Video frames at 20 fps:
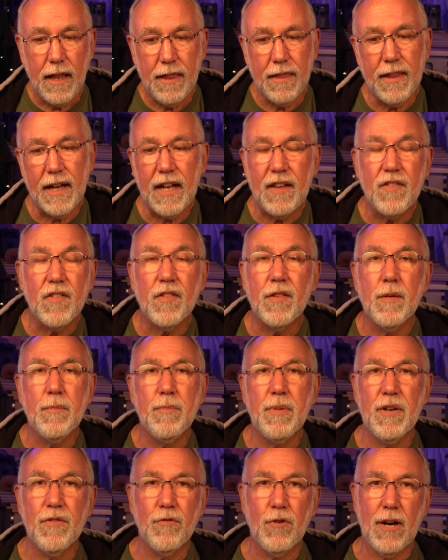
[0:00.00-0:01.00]
That's the
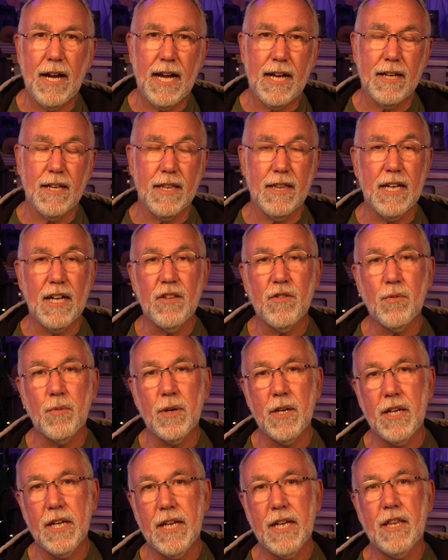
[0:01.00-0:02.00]
bivouac. And that's
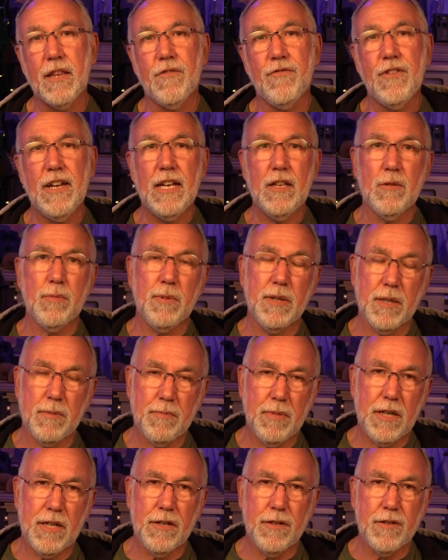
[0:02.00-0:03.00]
where you get the Facebook
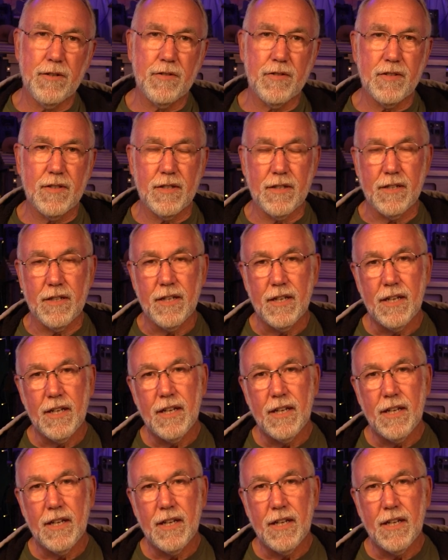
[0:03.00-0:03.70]
posts and